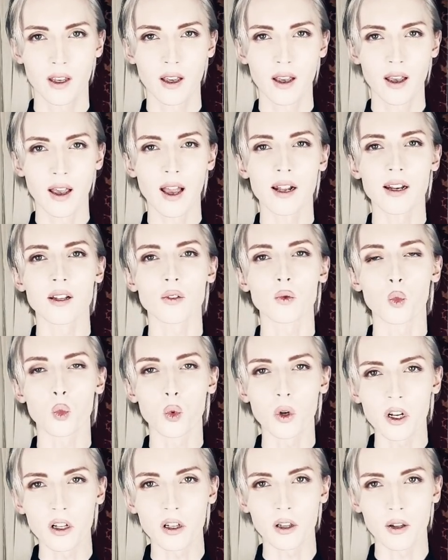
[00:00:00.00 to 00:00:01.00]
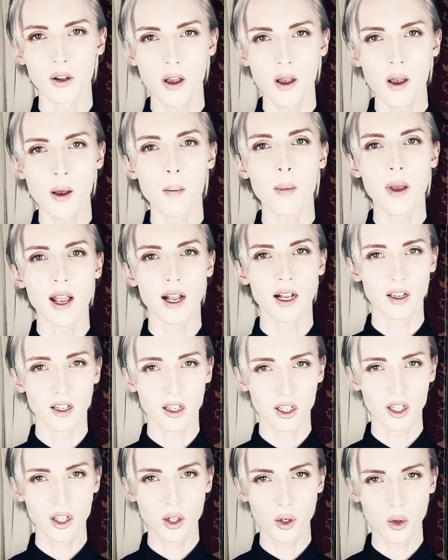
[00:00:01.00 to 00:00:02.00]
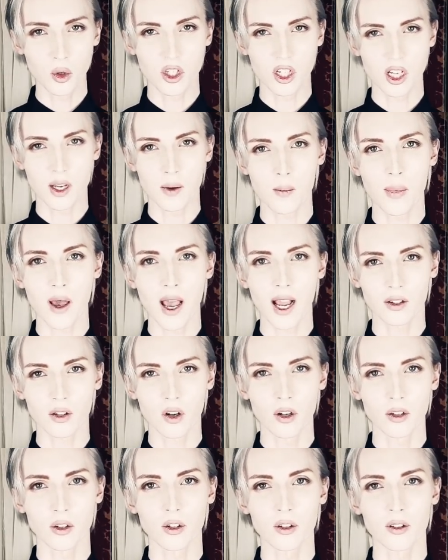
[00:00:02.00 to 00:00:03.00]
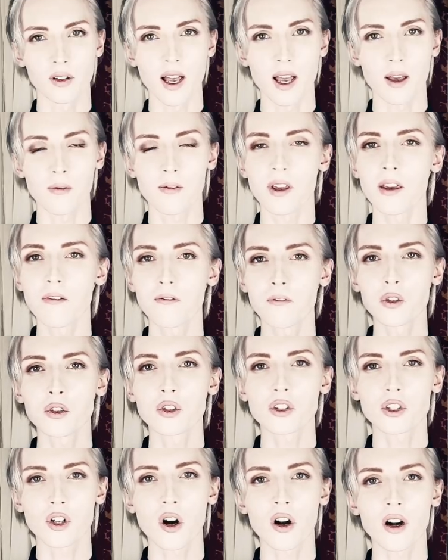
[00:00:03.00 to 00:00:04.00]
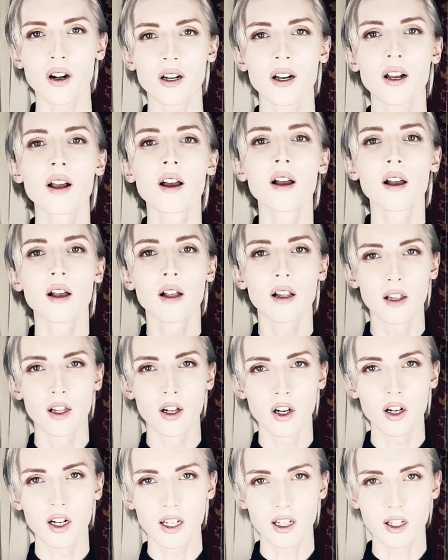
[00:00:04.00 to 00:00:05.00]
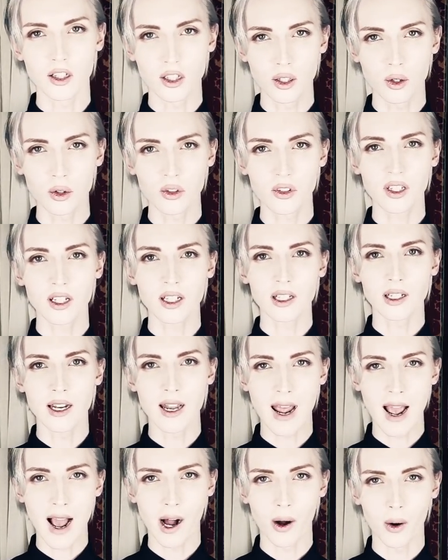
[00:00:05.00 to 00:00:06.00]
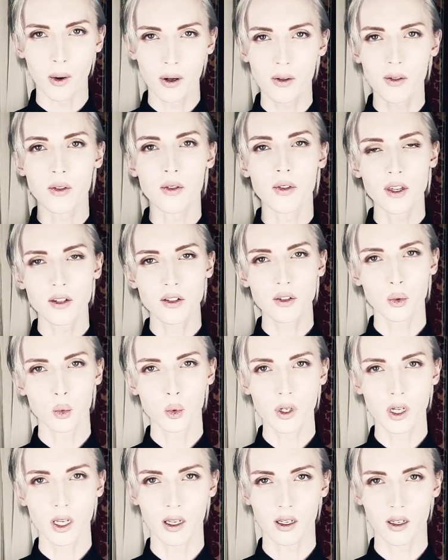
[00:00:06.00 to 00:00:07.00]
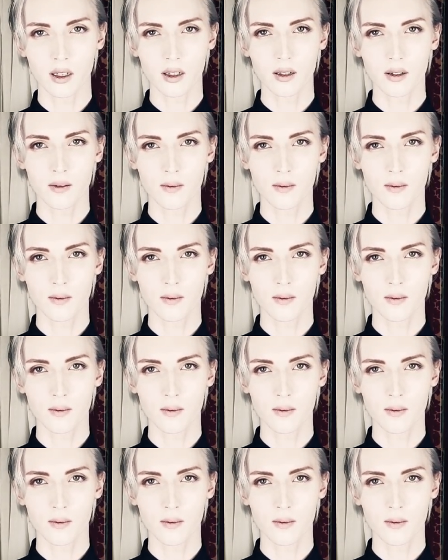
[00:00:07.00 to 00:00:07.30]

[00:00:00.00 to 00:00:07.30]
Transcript: And it will make a huge impact on your life. If you start learning a new skill now, this week,